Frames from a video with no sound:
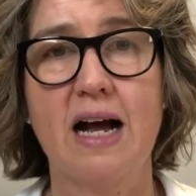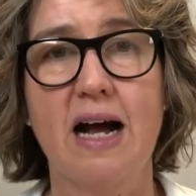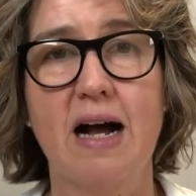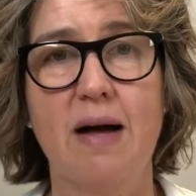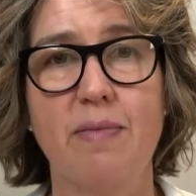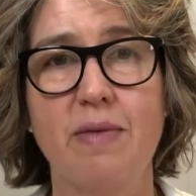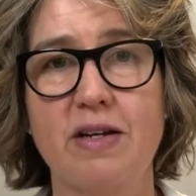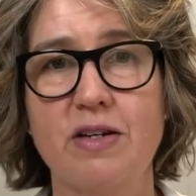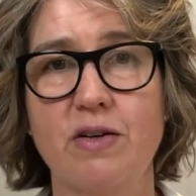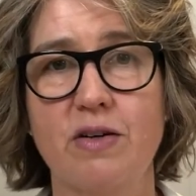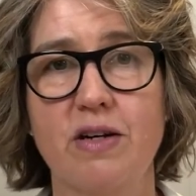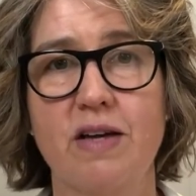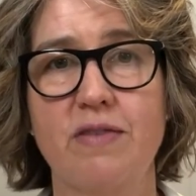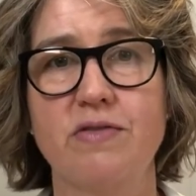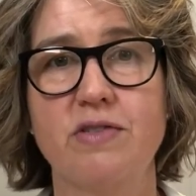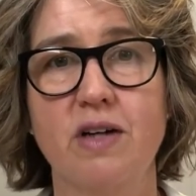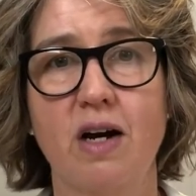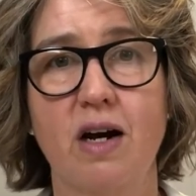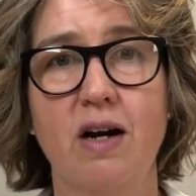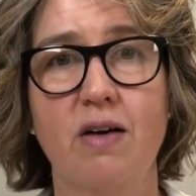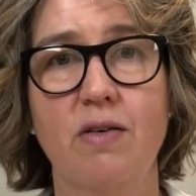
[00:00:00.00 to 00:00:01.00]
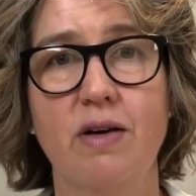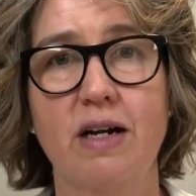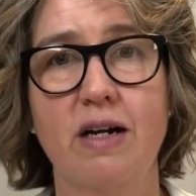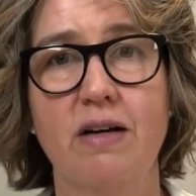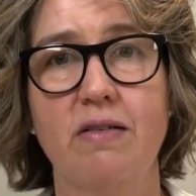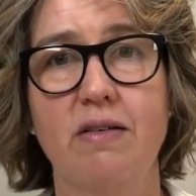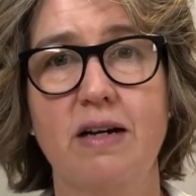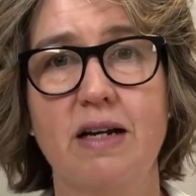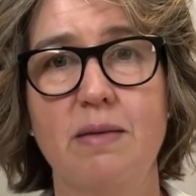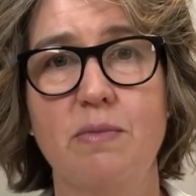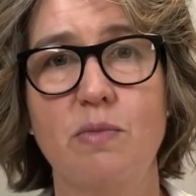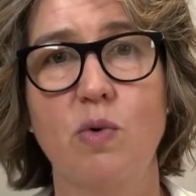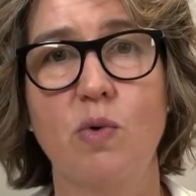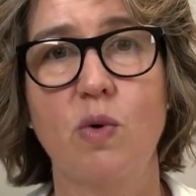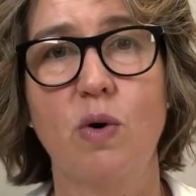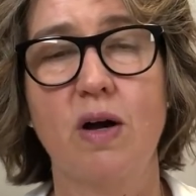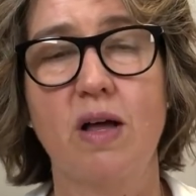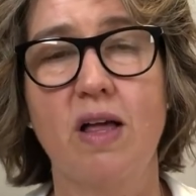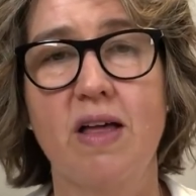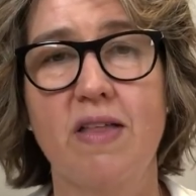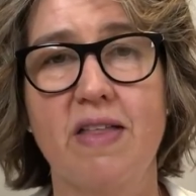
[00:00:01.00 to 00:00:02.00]
They don't have diarrhea
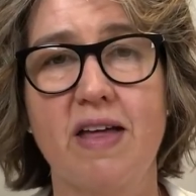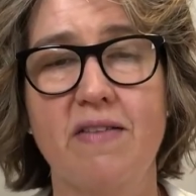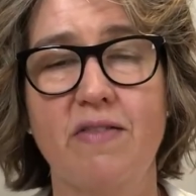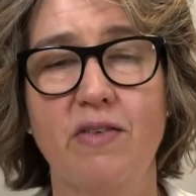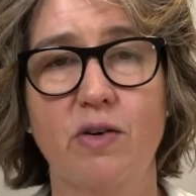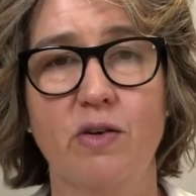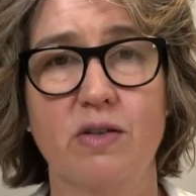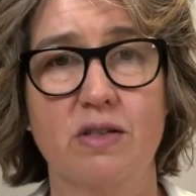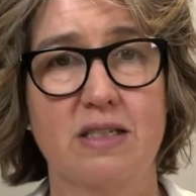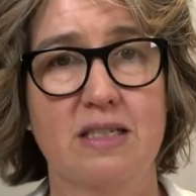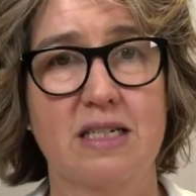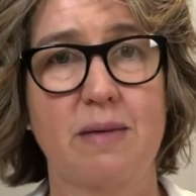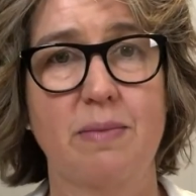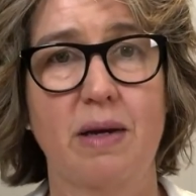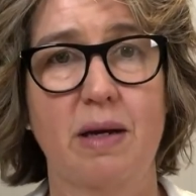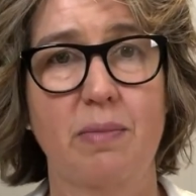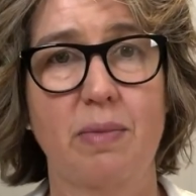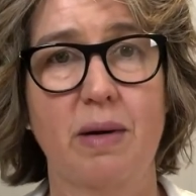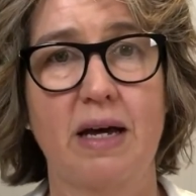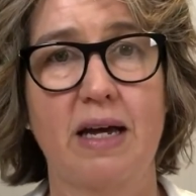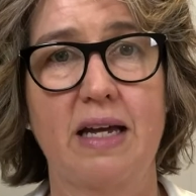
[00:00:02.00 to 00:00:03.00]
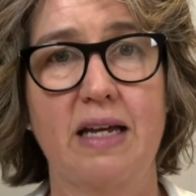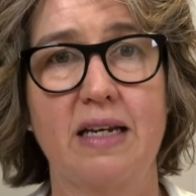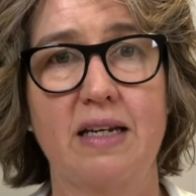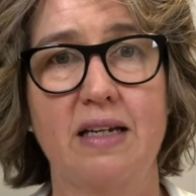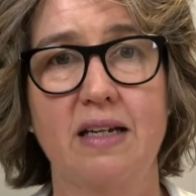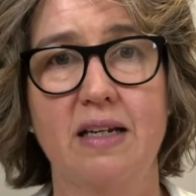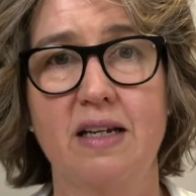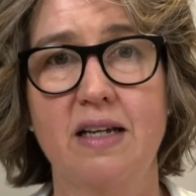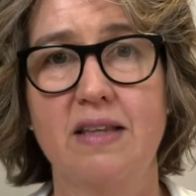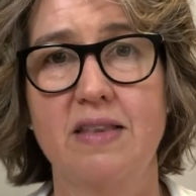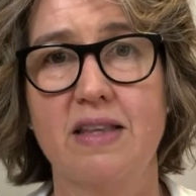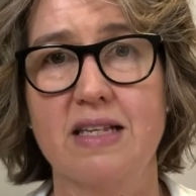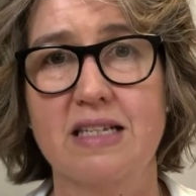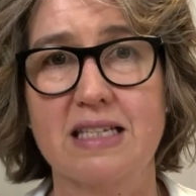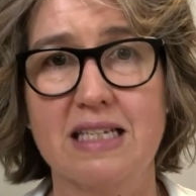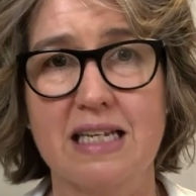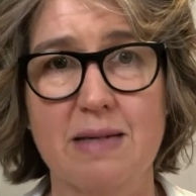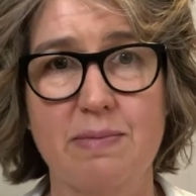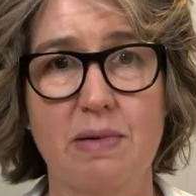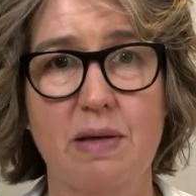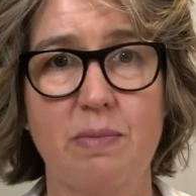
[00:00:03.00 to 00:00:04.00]
anymore. They haven't got stomach pain. They're
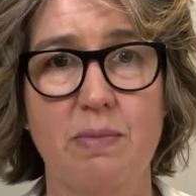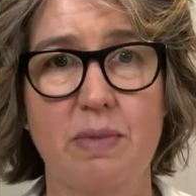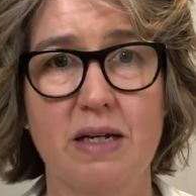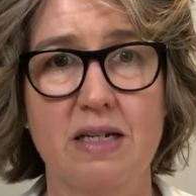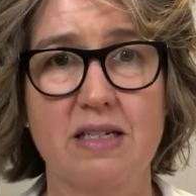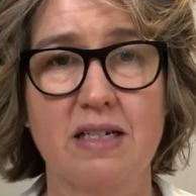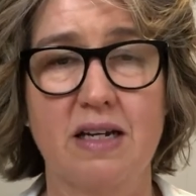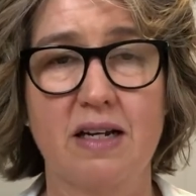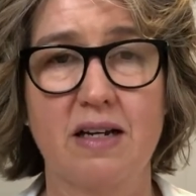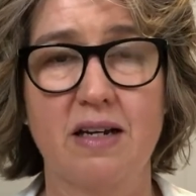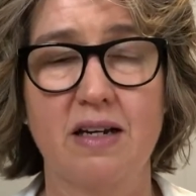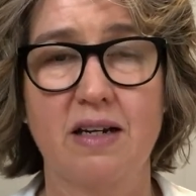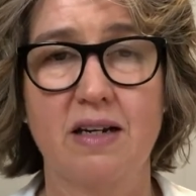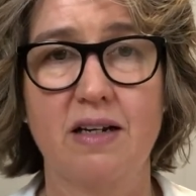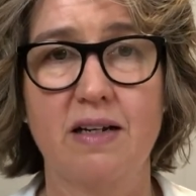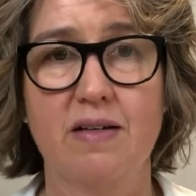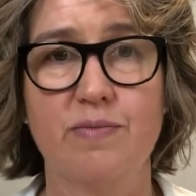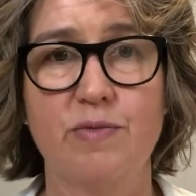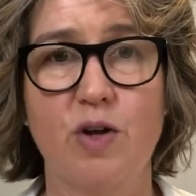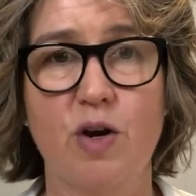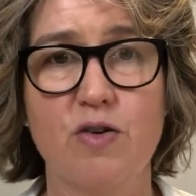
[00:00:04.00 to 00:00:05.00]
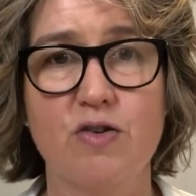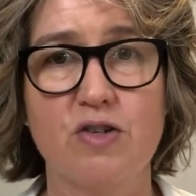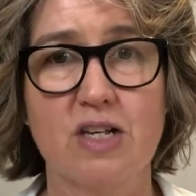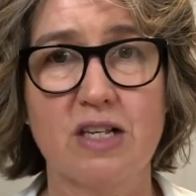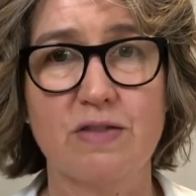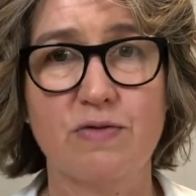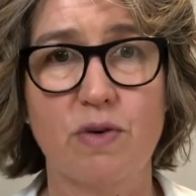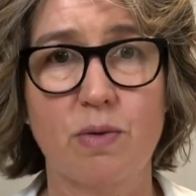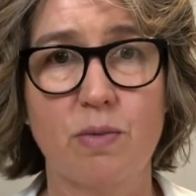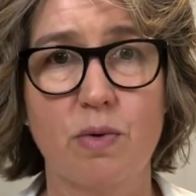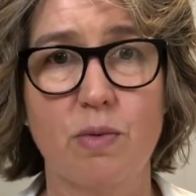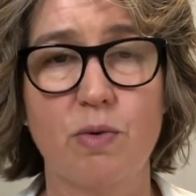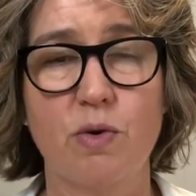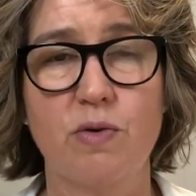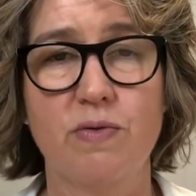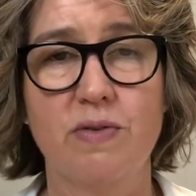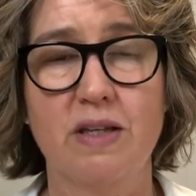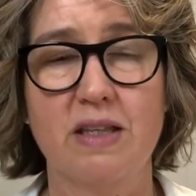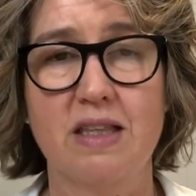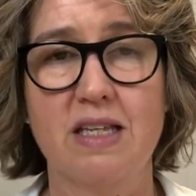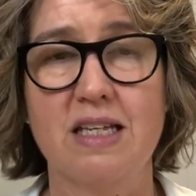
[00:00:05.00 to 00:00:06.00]
sleeping better, just from
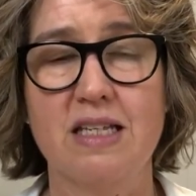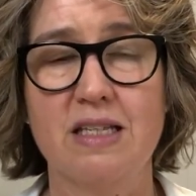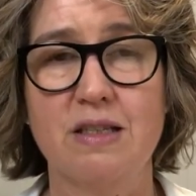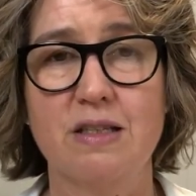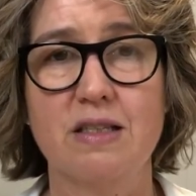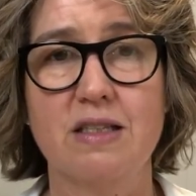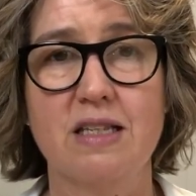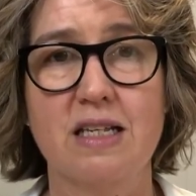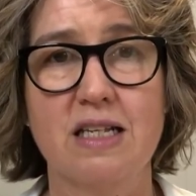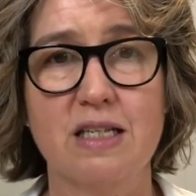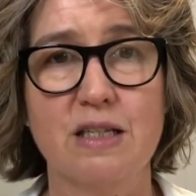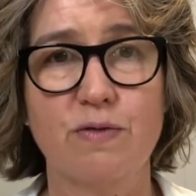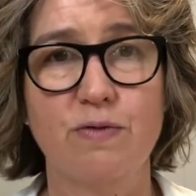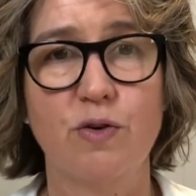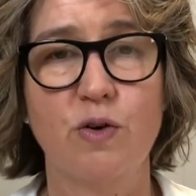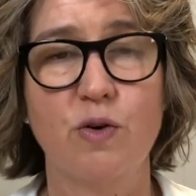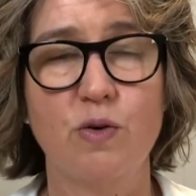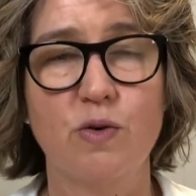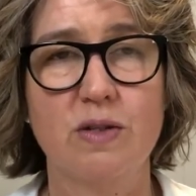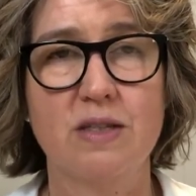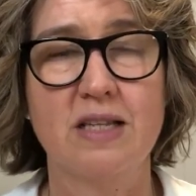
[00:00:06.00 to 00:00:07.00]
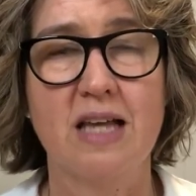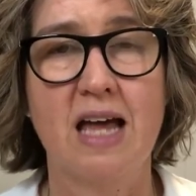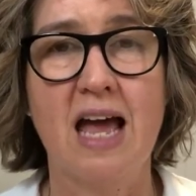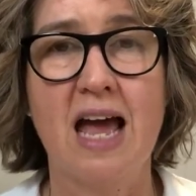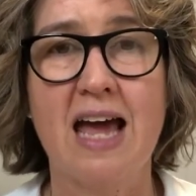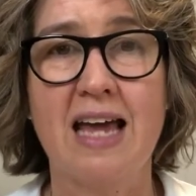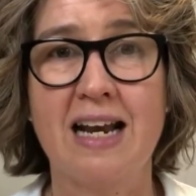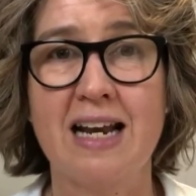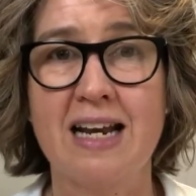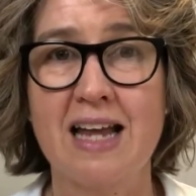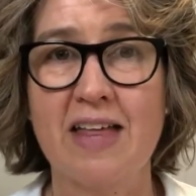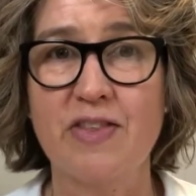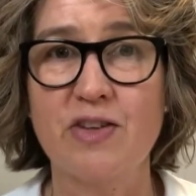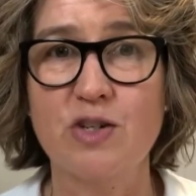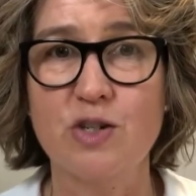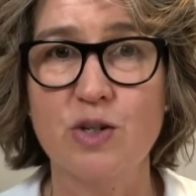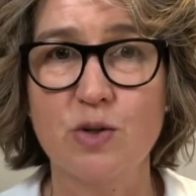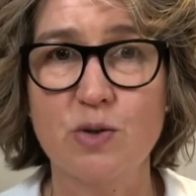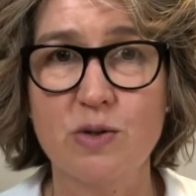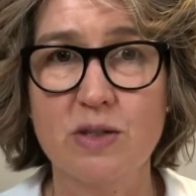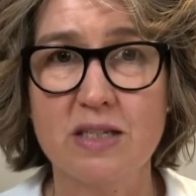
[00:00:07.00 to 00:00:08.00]
removing these foods. And another
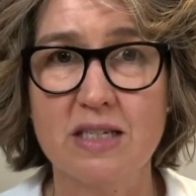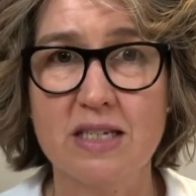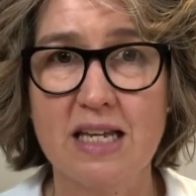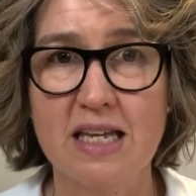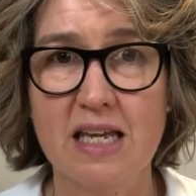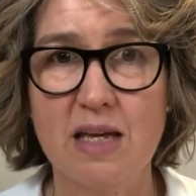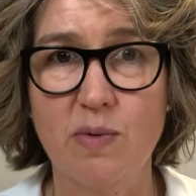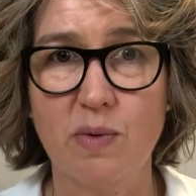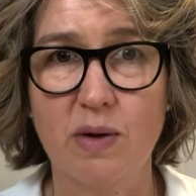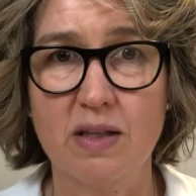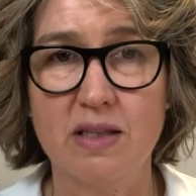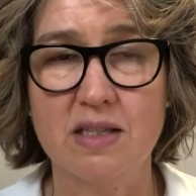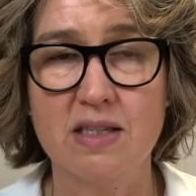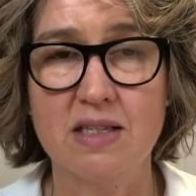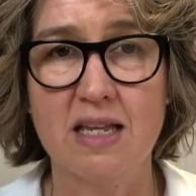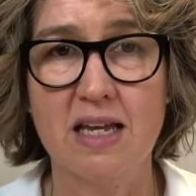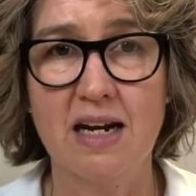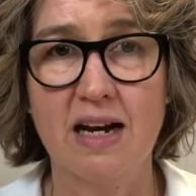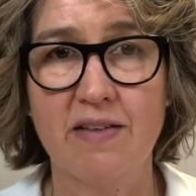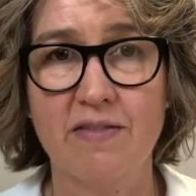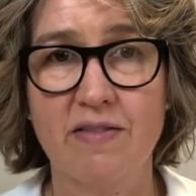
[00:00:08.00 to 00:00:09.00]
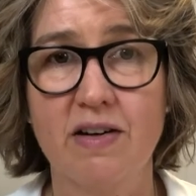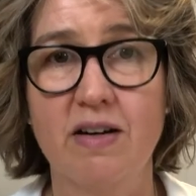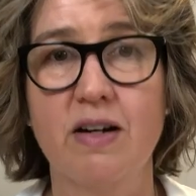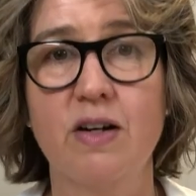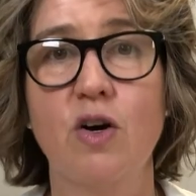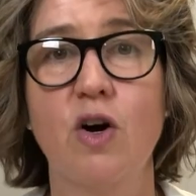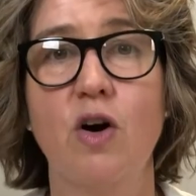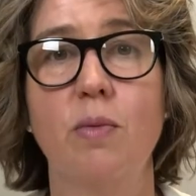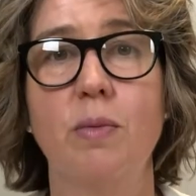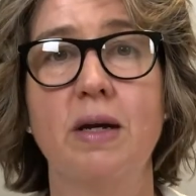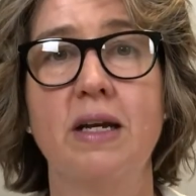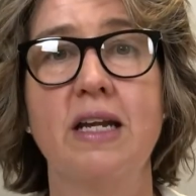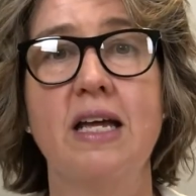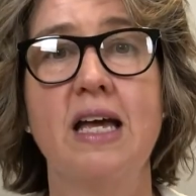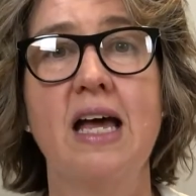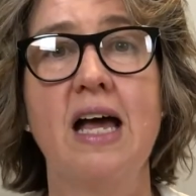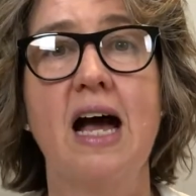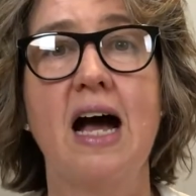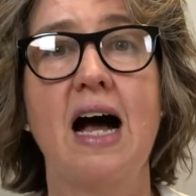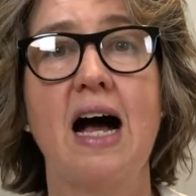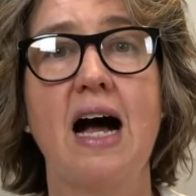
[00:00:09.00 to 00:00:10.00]
two sneaky ones that are very common
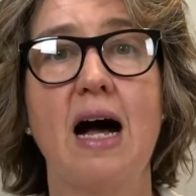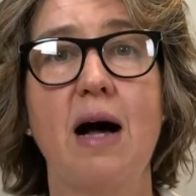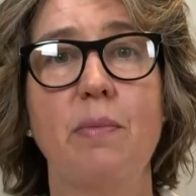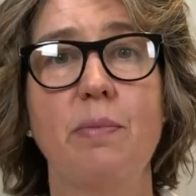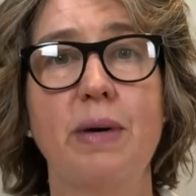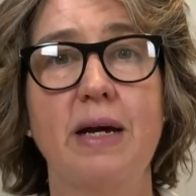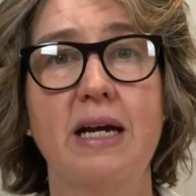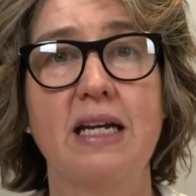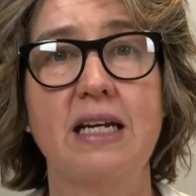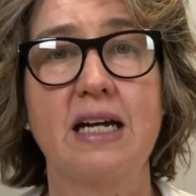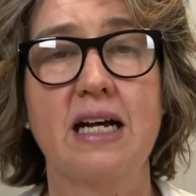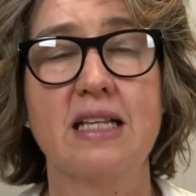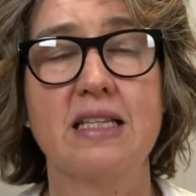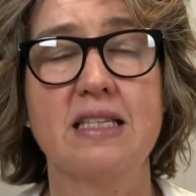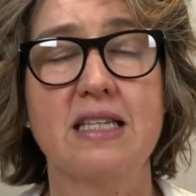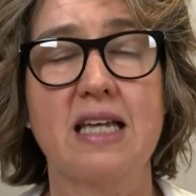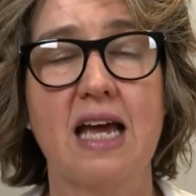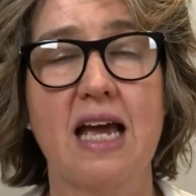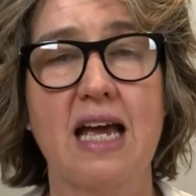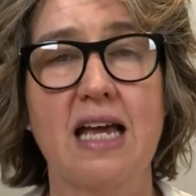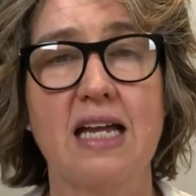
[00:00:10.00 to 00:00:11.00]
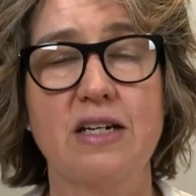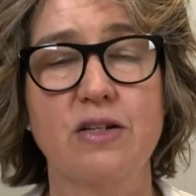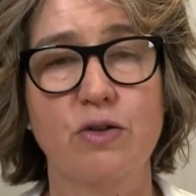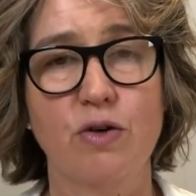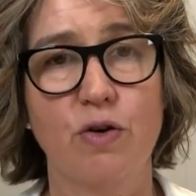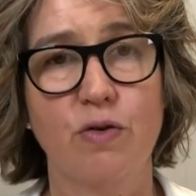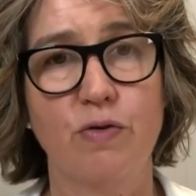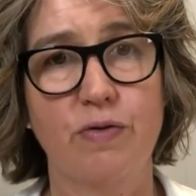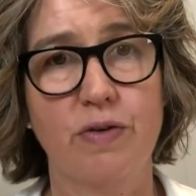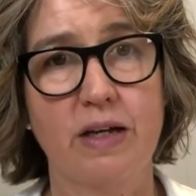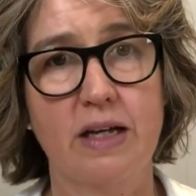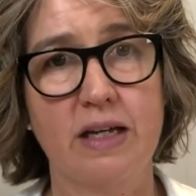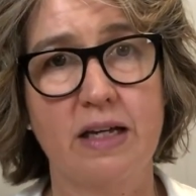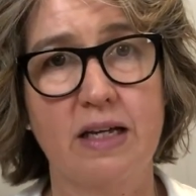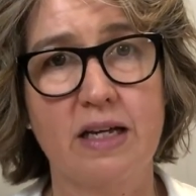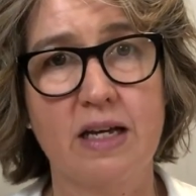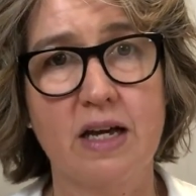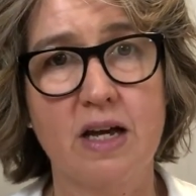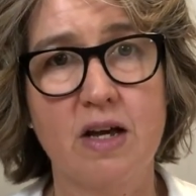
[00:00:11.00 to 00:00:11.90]
are peanuts and coffee.